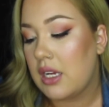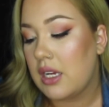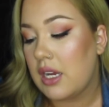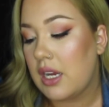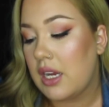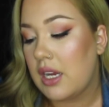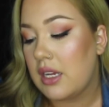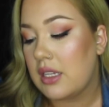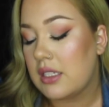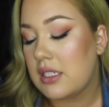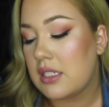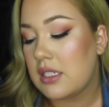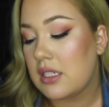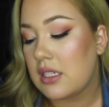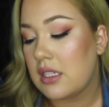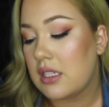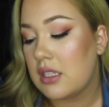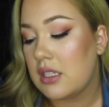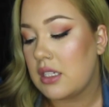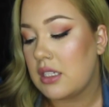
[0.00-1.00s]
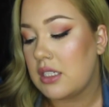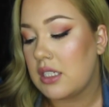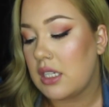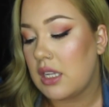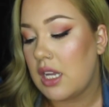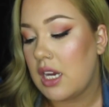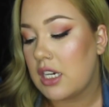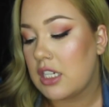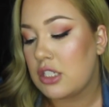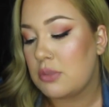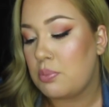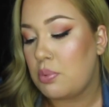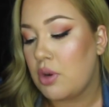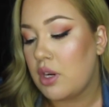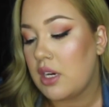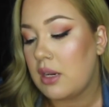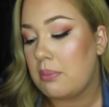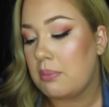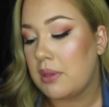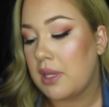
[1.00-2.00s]
it's the deluxe
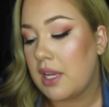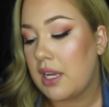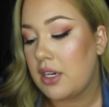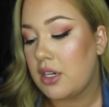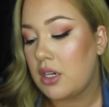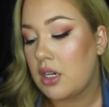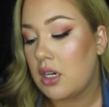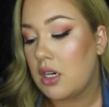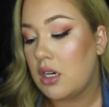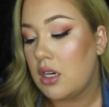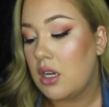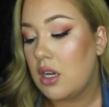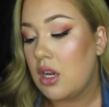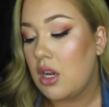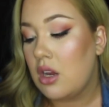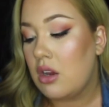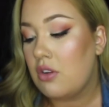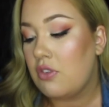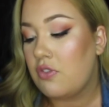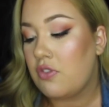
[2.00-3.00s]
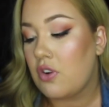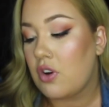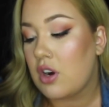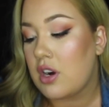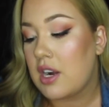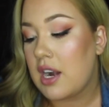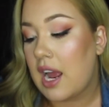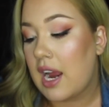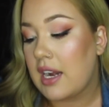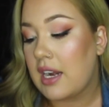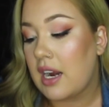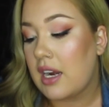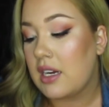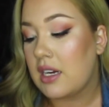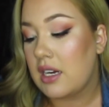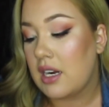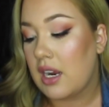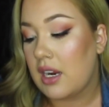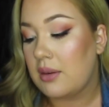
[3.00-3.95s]
pointed blender for $9.99.